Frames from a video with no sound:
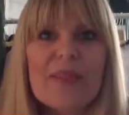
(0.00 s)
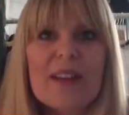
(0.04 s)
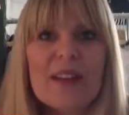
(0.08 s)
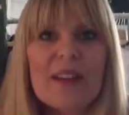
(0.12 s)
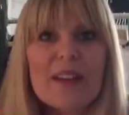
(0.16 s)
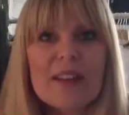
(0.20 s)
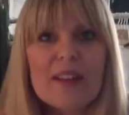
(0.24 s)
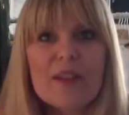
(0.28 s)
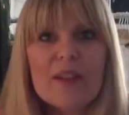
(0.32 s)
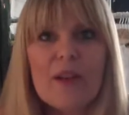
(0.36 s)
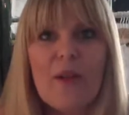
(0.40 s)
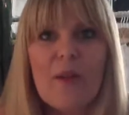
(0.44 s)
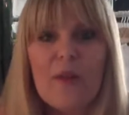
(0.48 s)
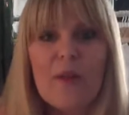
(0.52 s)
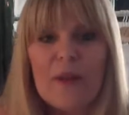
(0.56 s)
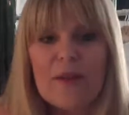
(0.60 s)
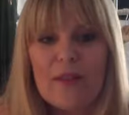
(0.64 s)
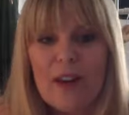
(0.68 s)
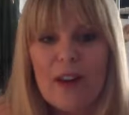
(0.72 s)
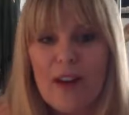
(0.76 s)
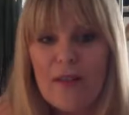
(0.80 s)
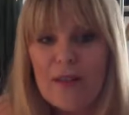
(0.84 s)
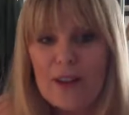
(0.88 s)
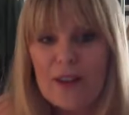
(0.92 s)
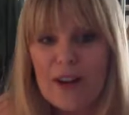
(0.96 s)
So
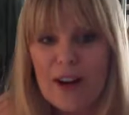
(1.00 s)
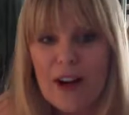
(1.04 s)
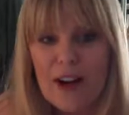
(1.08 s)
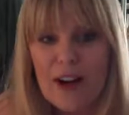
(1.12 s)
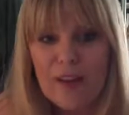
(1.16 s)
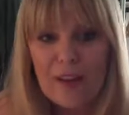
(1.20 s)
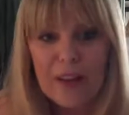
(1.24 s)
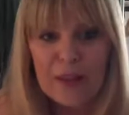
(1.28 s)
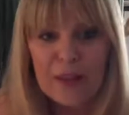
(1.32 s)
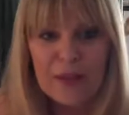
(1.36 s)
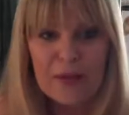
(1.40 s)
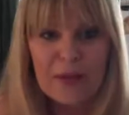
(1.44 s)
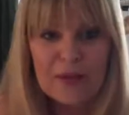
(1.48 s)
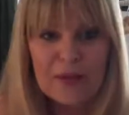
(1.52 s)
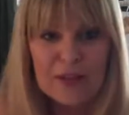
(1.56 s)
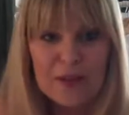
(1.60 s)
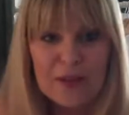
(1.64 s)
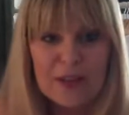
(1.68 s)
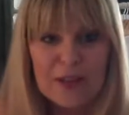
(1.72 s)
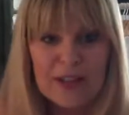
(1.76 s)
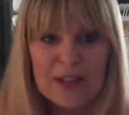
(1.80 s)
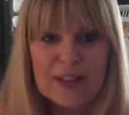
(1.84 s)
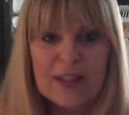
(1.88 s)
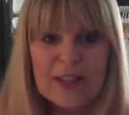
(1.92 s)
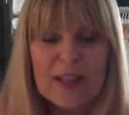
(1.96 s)
we've covered online thrift
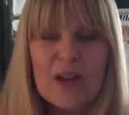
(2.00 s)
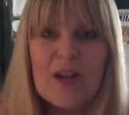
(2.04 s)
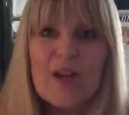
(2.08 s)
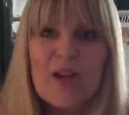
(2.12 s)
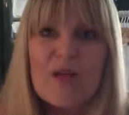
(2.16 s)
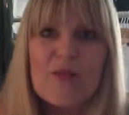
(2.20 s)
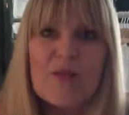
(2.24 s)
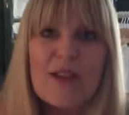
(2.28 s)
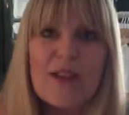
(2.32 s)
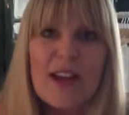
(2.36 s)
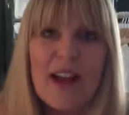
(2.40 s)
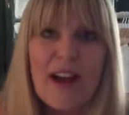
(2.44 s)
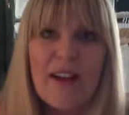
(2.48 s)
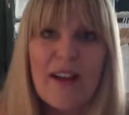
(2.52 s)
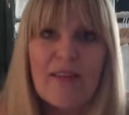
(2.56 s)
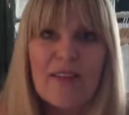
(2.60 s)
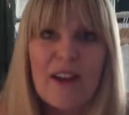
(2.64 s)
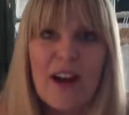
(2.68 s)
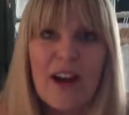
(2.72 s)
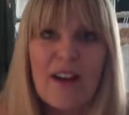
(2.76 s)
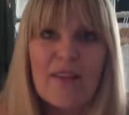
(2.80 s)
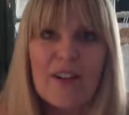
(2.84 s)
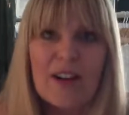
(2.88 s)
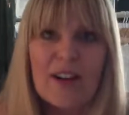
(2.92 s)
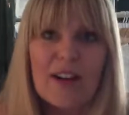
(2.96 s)
stores, we have
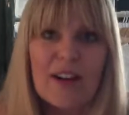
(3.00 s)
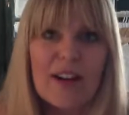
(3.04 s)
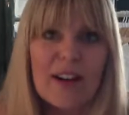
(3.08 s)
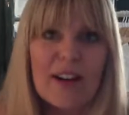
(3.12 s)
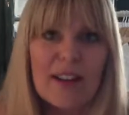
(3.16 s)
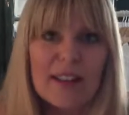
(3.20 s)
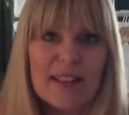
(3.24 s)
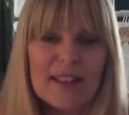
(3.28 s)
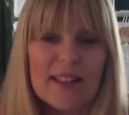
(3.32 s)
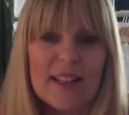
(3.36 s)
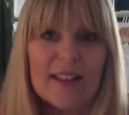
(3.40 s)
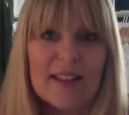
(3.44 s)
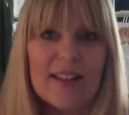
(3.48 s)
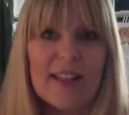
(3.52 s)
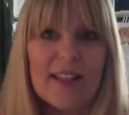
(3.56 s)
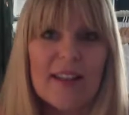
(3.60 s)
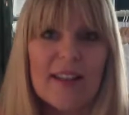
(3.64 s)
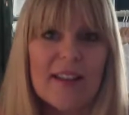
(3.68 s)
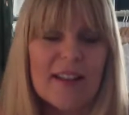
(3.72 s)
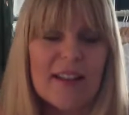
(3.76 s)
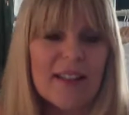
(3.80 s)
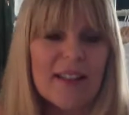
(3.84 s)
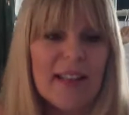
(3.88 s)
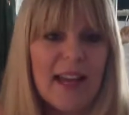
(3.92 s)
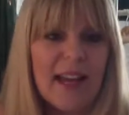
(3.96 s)
covered estate
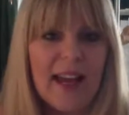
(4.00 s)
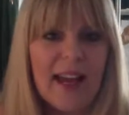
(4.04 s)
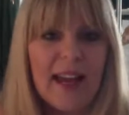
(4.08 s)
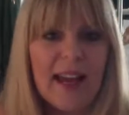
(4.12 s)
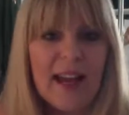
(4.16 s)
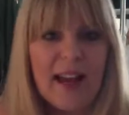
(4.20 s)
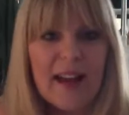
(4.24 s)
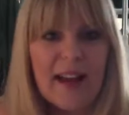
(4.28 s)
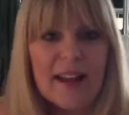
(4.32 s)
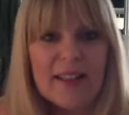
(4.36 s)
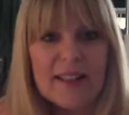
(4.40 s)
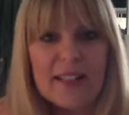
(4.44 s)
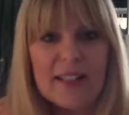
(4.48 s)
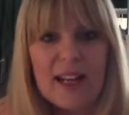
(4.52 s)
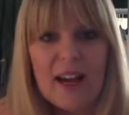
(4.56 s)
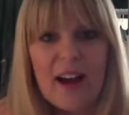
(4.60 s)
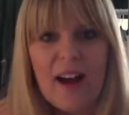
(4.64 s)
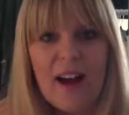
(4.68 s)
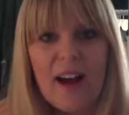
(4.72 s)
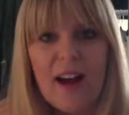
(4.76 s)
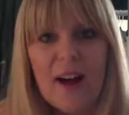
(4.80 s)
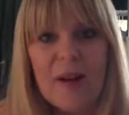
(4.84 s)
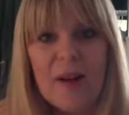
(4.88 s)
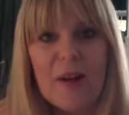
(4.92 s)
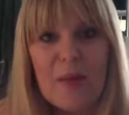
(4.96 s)
sales, and
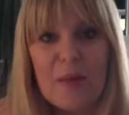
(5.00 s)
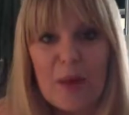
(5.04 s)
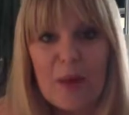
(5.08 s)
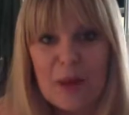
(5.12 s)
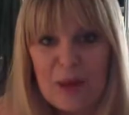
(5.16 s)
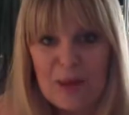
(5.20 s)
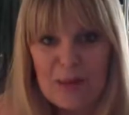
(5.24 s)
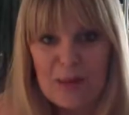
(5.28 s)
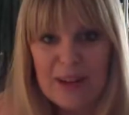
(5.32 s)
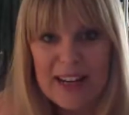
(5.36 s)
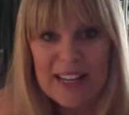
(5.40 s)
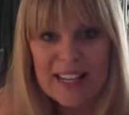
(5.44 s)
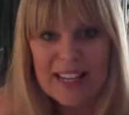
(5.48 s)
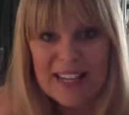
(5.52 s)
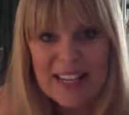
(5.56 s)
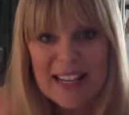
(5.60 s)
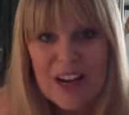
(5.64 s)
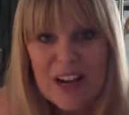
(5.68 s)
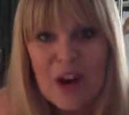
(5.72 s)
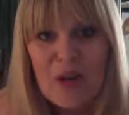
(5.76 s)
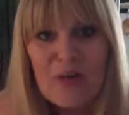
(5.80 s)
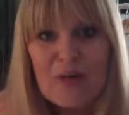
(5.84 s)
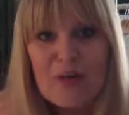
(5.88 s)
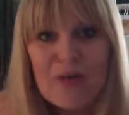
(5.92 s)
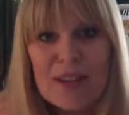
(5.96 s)
number 3,
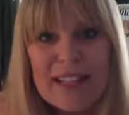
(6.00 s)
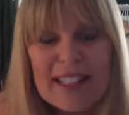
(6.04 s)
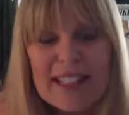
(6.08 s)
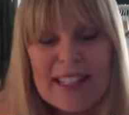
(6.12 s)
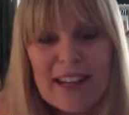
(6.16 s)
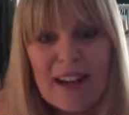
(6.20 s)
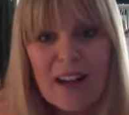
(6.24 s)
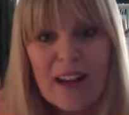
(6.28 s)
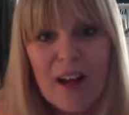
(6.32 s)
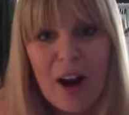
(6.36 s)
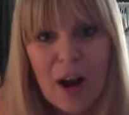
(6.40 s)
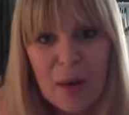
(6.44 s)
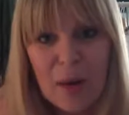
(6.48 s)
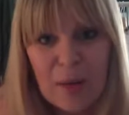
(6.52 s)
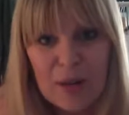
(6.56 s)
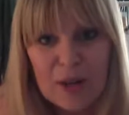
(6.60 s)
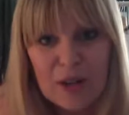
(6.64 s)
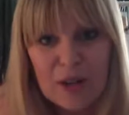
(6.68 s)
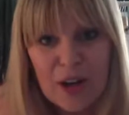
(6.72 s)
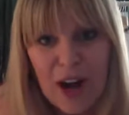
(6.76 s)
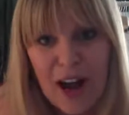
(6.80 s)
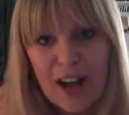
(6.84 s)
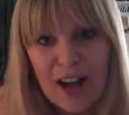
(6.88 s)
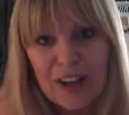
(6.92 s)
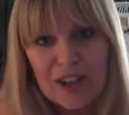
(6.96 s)
retail
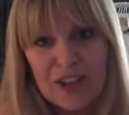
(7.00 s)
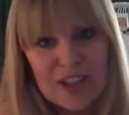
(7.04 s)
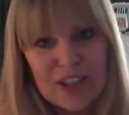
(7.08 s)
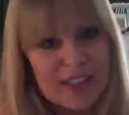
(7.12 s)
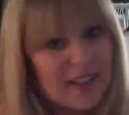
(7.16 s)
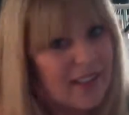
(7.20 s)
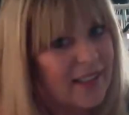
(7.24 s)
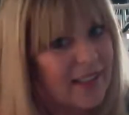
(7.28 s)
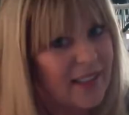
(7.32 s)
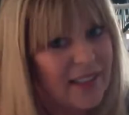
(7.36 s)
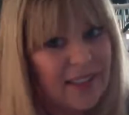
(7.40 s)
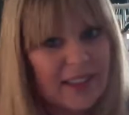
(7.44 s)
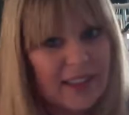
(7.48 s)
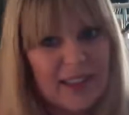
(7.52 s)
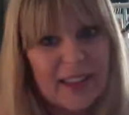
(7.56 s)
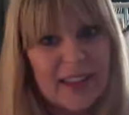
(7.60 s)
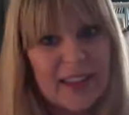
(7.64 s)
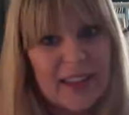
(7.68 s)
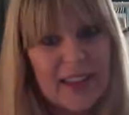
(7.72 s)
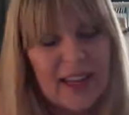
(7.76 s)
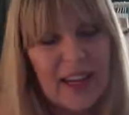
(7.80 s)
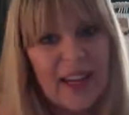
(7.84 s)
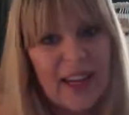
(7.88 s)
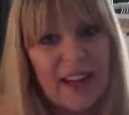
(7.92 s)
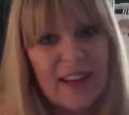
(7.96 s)
arbitrage is still a
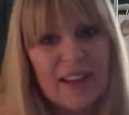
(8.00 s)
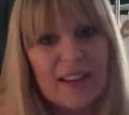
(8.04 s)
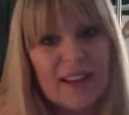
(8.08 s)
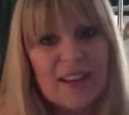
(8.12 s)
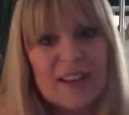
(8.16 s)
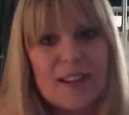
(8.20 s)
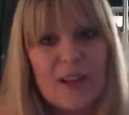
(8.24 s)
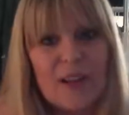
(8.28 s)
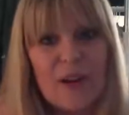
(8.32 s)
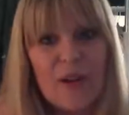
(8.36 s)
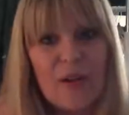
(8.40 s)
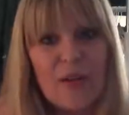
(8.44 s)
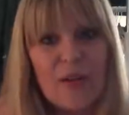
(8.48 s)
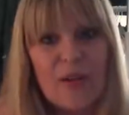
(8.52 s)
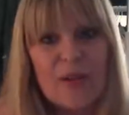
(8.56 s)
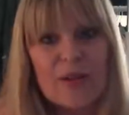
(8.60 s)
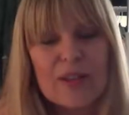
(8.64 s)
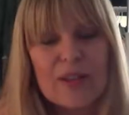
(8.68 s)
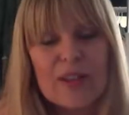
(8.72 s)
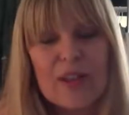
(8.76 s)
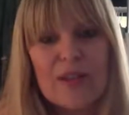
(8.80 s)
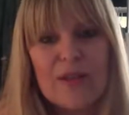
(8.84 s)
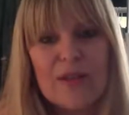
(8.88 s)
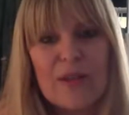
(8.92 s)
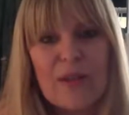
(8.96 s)
thing. So
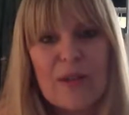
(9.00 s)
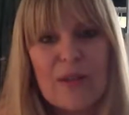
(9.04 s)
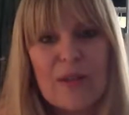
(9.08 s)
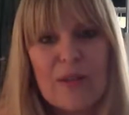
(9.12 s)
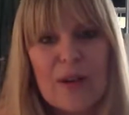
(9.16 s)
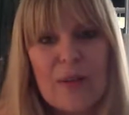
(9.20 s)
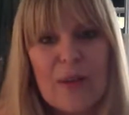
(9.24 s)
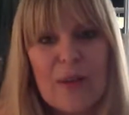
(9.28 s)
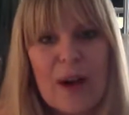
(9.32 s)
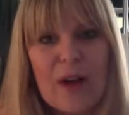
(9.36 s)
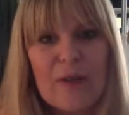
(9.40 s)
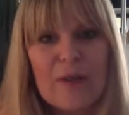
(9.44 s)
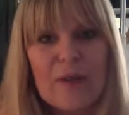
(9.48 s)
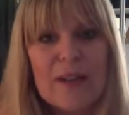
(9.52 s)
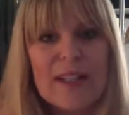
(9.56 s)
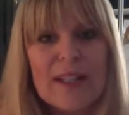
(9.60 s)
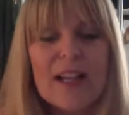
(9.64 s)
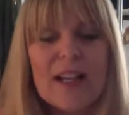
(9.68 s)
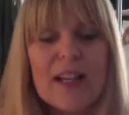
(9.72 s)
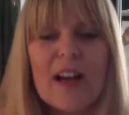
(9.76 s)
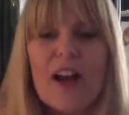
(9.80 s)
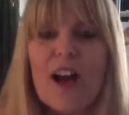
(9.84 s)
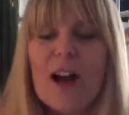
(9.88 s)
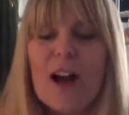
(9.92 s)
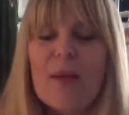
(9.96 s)
those of you know about
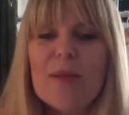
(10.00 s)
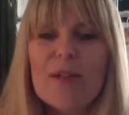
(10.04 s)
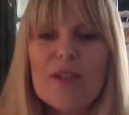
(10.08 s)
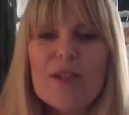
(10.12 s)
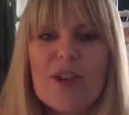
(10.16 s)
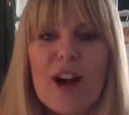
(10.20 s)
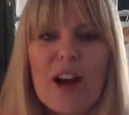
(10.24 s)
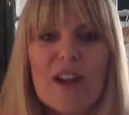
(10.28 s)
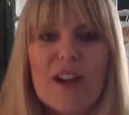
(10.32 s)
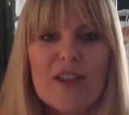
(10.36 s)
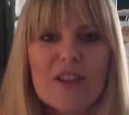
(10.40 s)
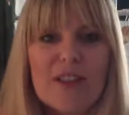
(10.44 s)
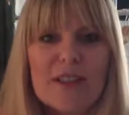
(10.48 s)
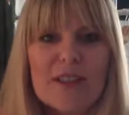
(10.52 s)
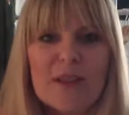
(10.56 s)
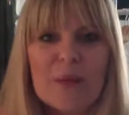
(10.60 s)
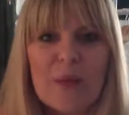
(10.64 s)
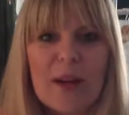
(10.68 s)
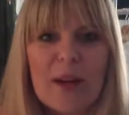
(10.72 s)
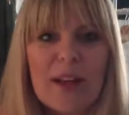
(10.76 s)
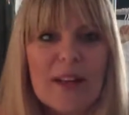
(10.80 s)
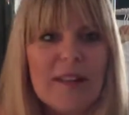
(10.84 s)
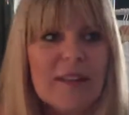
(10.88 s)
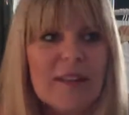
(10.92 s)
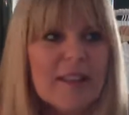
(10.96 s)
retail arbitrage is
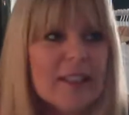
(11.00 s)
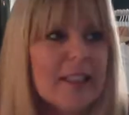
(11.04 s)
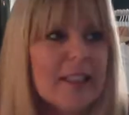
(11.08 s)
when